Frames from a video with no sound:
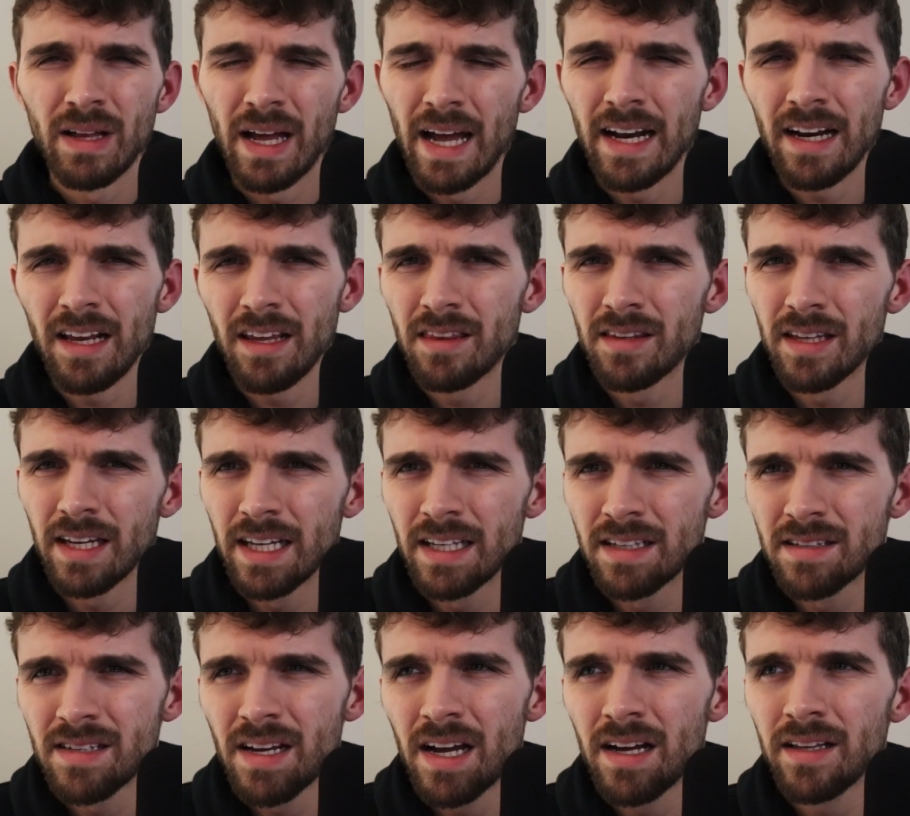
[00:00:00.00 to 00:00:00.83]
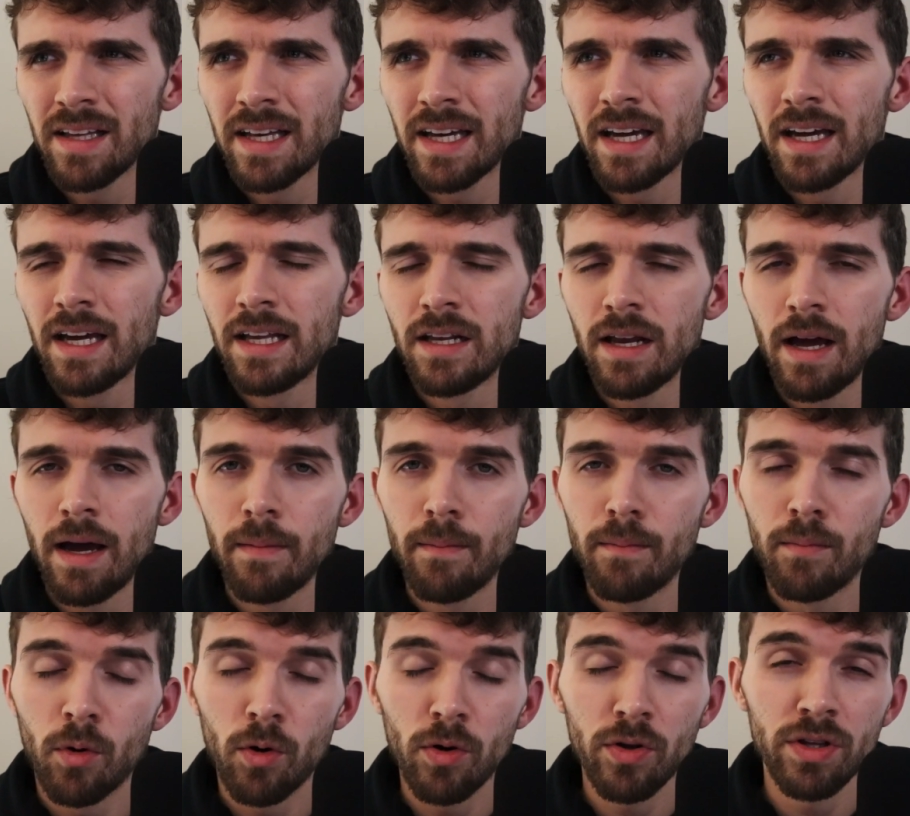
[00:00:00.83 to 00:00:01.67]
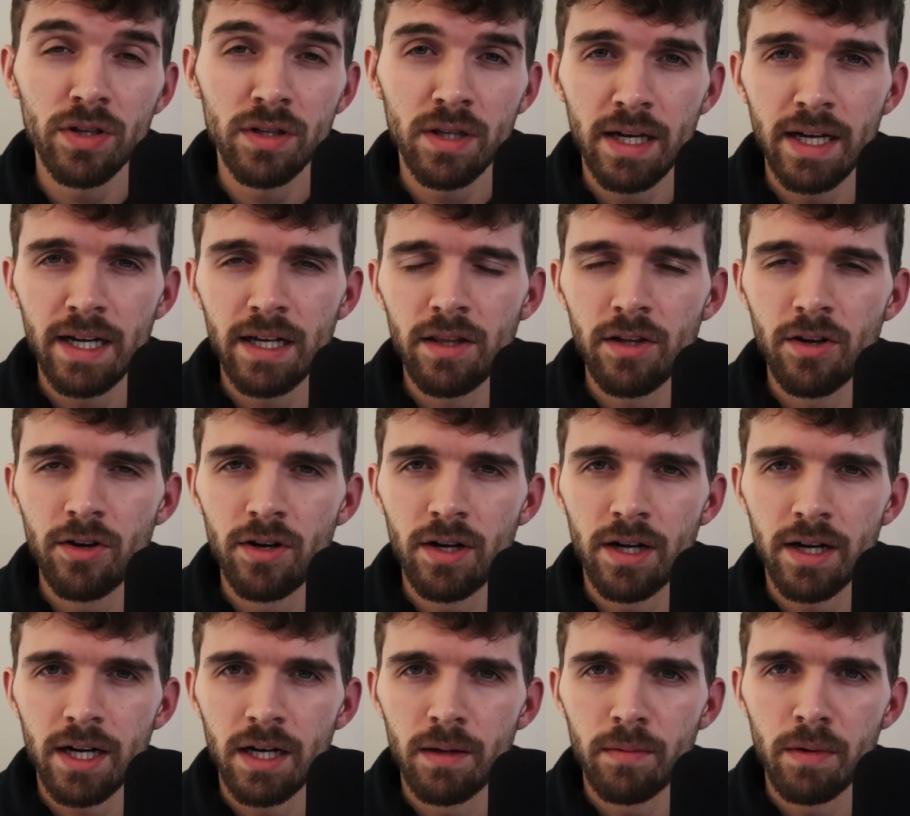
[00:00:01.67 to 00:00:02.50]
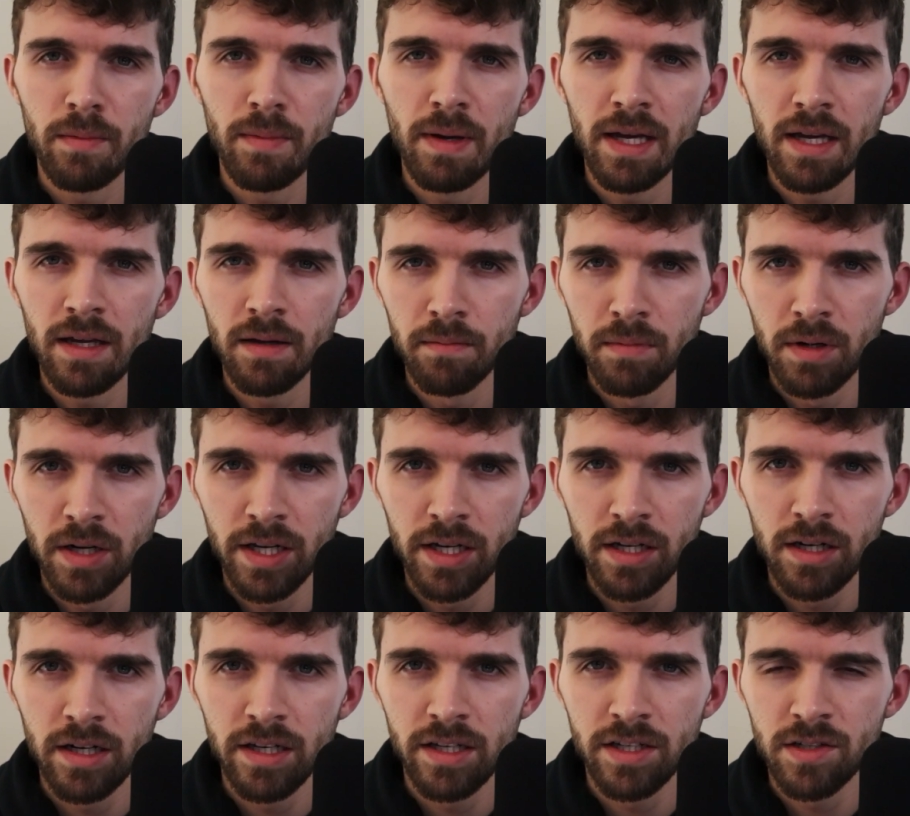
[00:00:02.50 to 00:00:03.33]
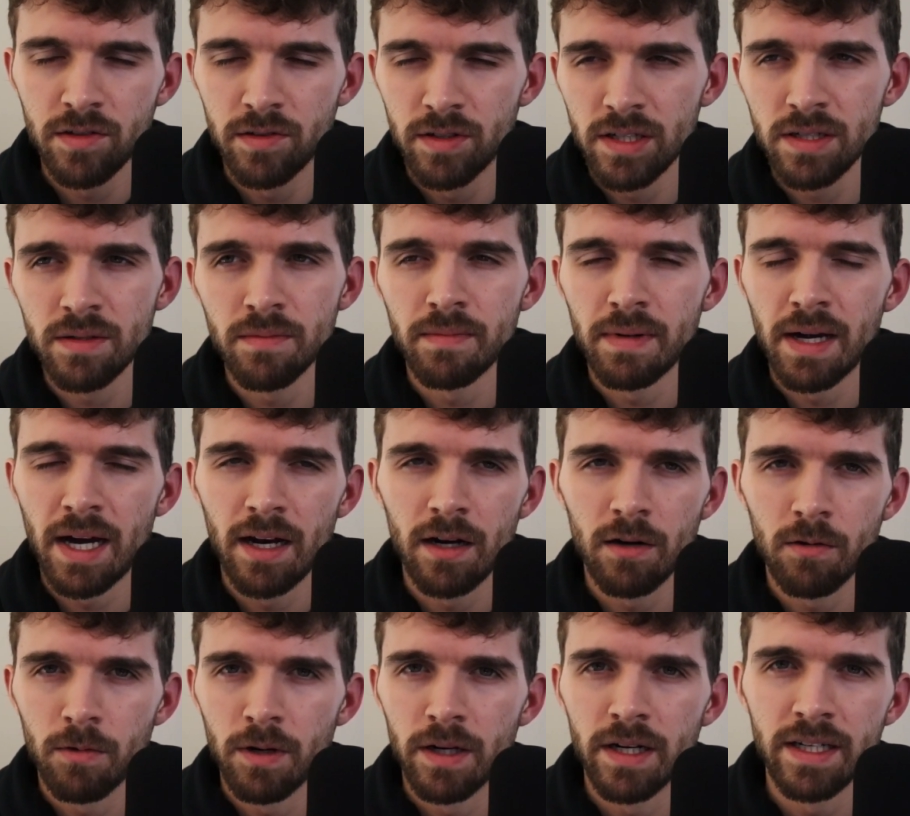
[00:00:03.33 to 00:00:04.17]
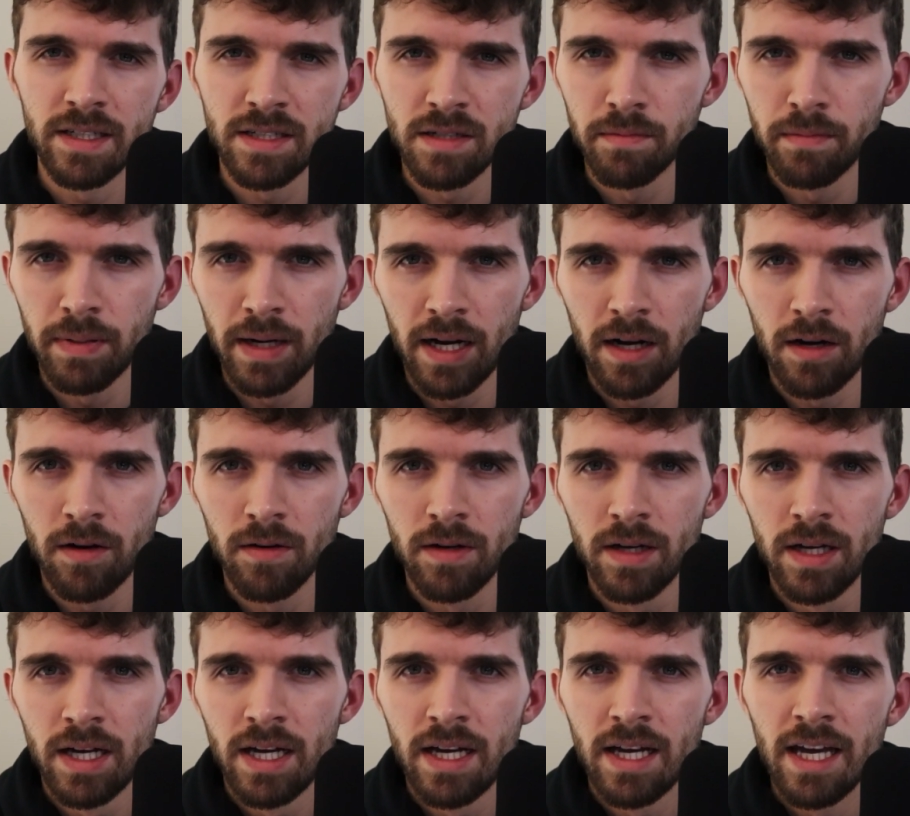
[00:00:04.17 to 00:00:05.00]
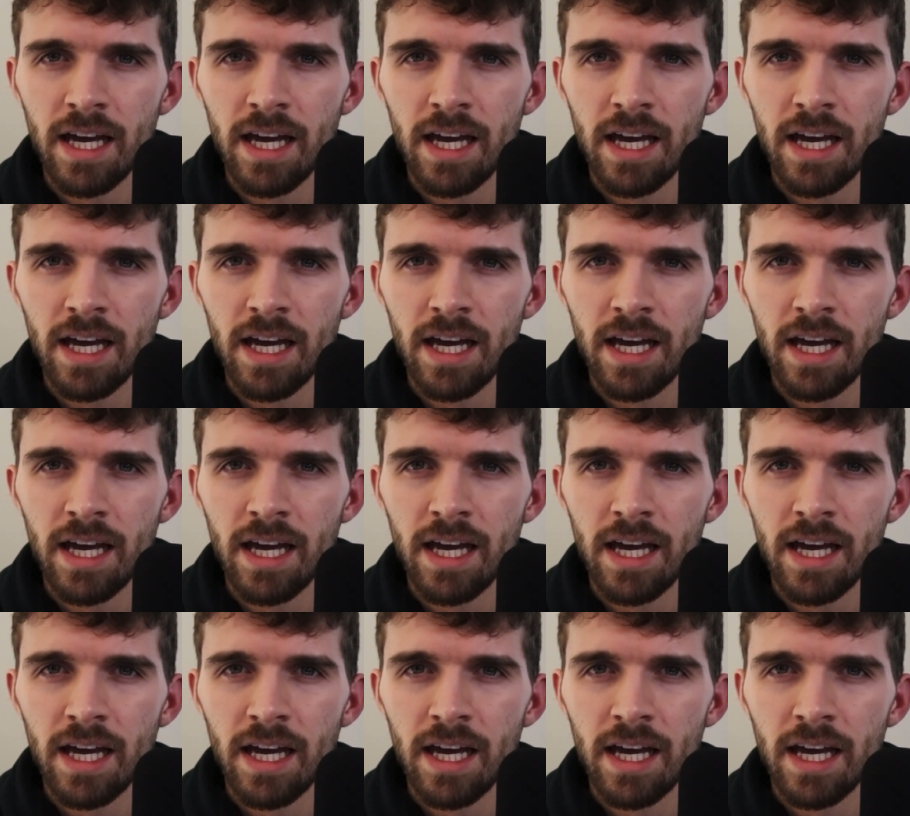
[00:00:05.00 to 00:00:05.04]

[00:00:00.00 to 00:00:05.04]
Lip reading: Anything. It's not like it, more than likely you're not going to be making money on it, so it doesn't matter what it's about.